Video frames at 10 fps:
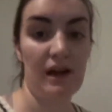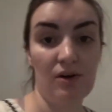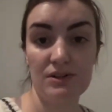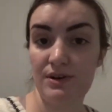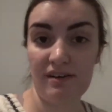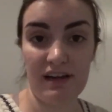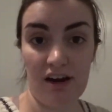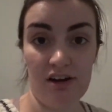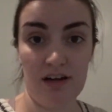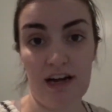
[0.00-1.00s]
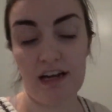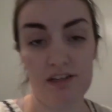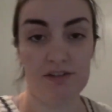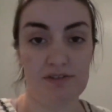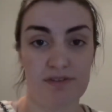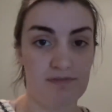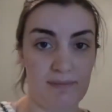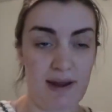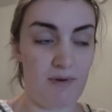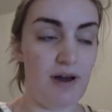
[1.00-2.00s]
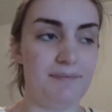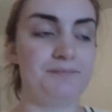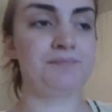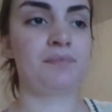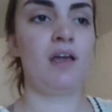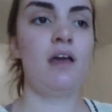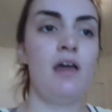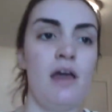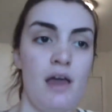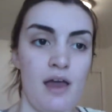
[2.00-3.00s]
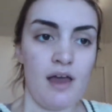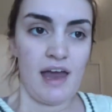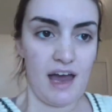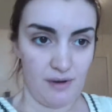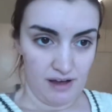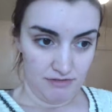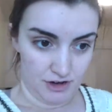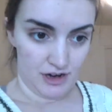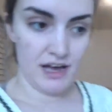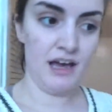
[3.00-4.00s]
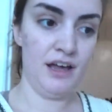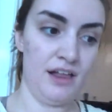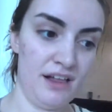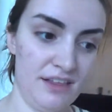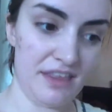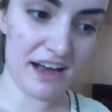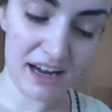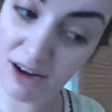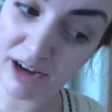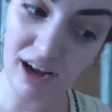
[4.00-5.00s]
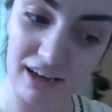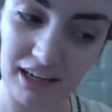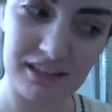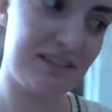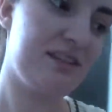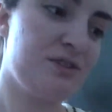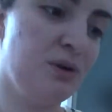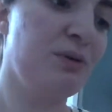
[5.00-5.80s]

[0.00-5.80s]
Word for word: also have a carry-on I can use from now on. However, that carry-on is the sole